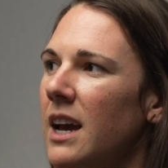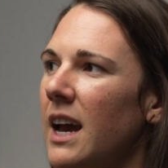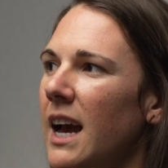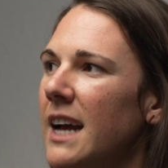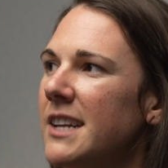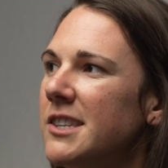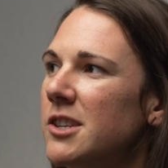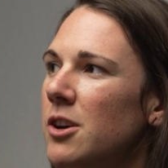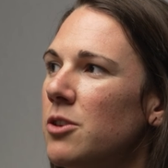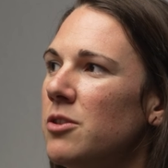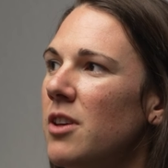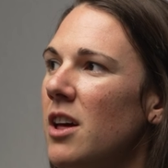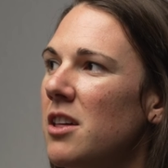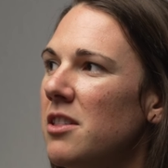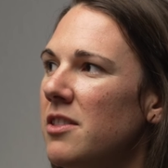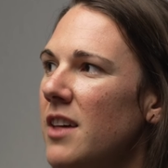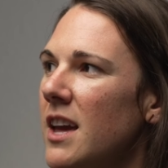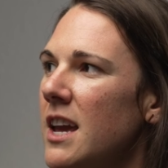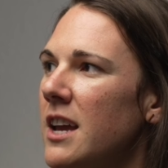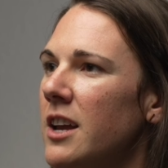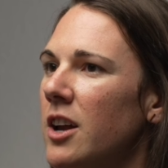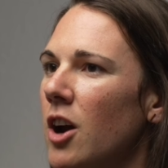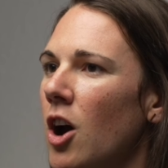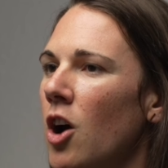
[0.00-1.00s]
And so they
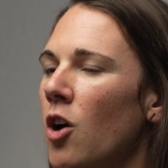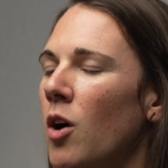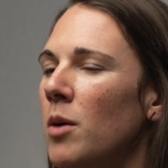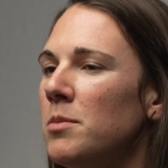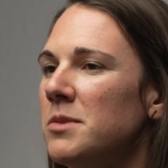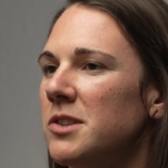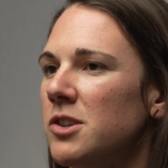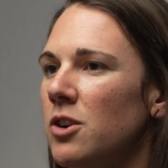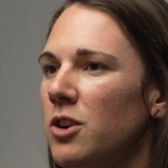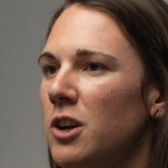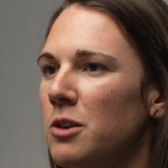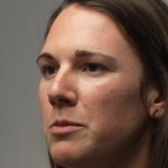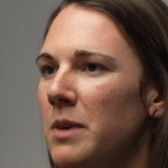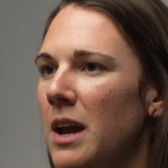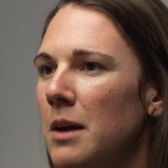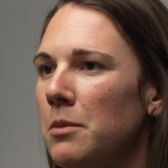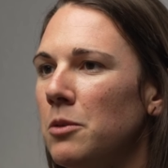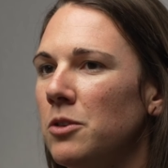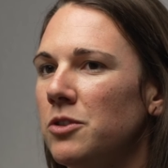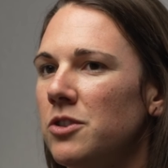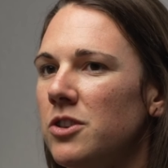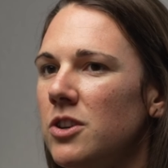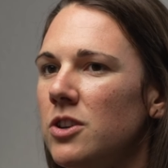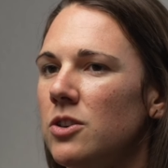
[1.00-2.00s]
think, oh, I'm still going to be
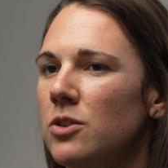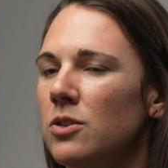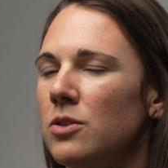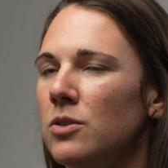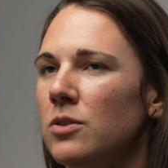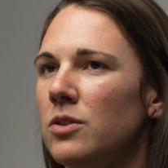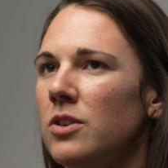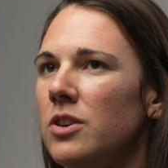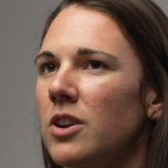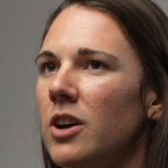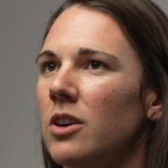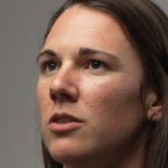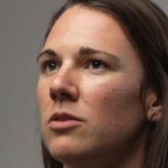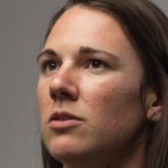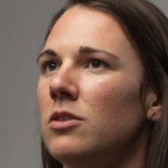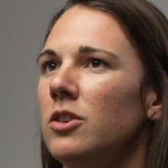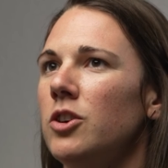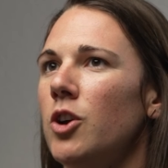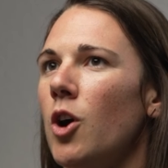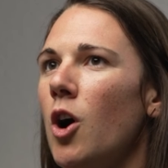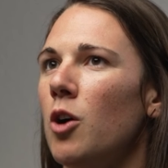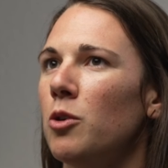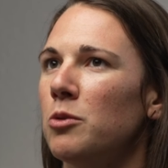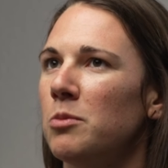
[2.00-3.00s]
able to, you know,
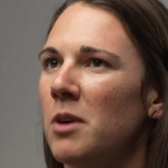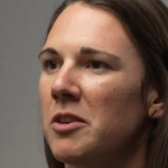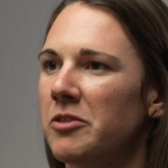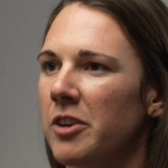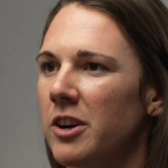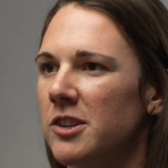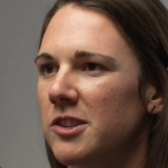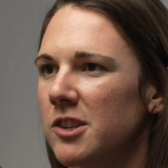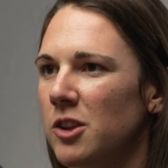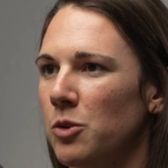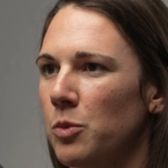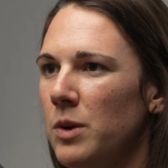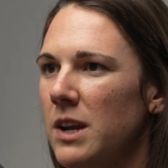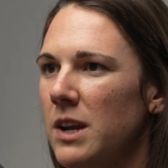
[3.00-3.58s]
go out with my friends on the